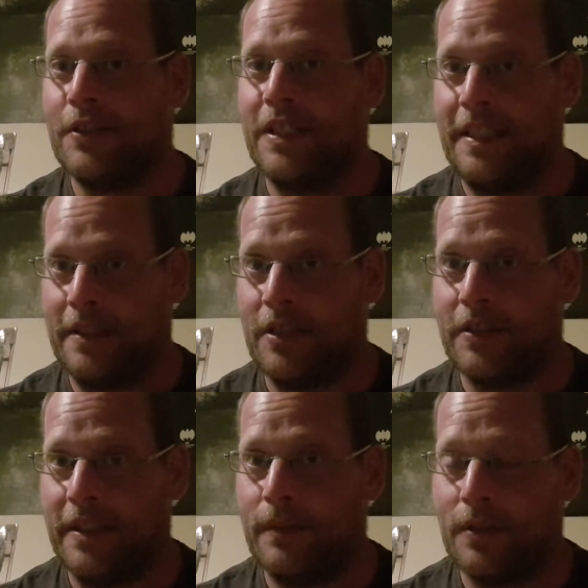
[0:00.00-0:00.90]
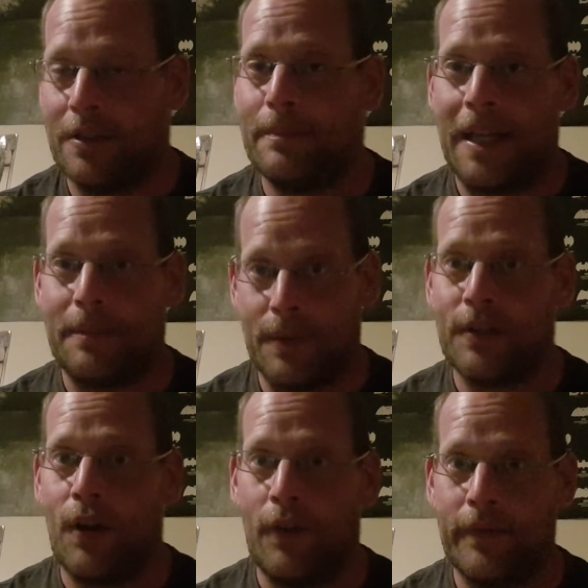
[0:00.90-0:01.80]
is because it was on the back
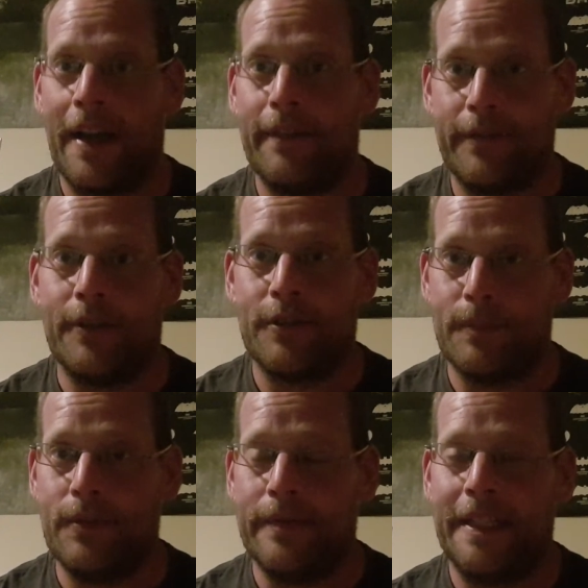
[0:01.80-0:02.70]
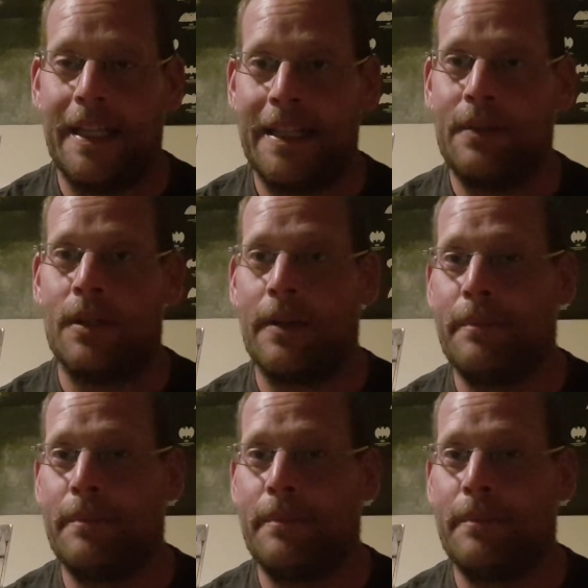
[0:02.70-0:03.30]
burner of that first movie and they were